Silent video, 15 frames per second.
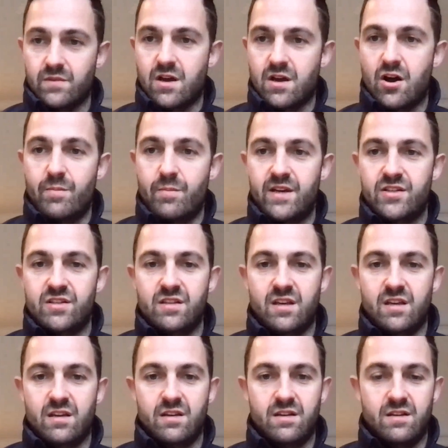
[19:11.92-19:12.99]
garbage
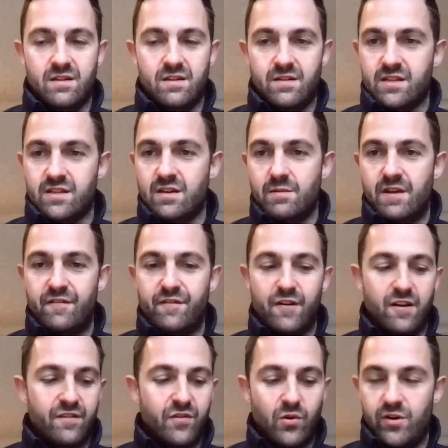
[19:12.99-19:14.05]
that's going to be full
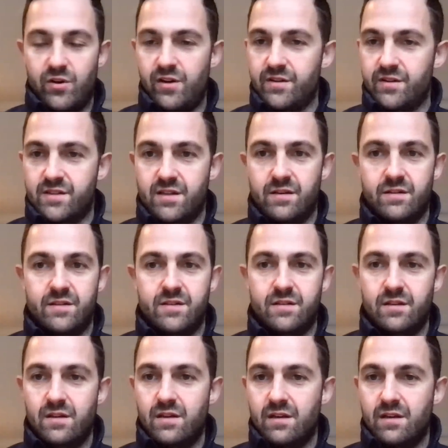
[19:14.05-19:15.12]
of oils and,
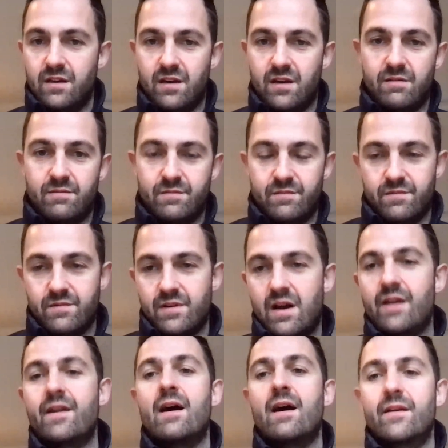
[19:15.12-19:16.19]

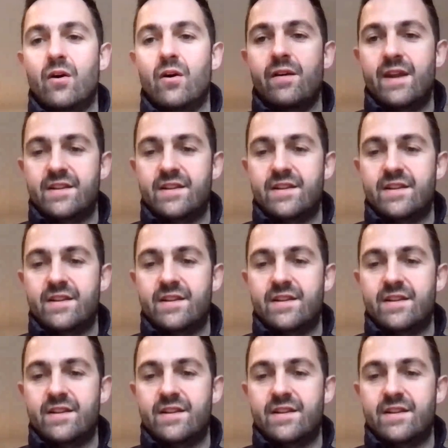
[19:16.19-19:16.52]
not